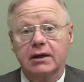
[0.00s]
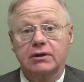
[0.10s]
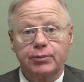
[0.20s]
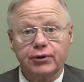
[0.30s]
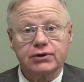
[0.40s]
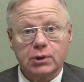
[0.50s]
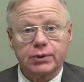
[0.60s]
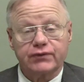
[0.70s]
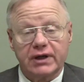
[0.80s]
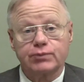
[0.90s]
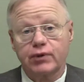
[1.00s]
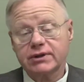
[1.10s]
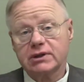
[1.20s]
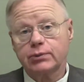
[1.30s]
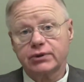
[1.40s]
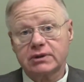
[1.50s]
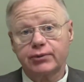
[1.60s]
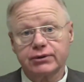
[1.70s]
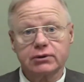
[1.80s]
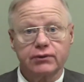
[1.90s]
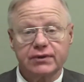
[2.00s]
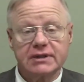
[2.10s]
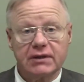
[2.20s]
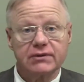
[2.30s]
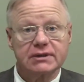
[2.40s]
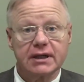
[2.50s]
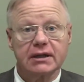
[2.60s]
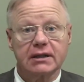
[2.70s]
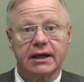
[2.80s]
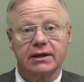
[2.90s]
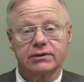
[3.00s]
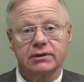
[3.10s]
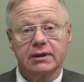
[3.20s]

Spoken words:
the person who was vice president was the person who received the second highest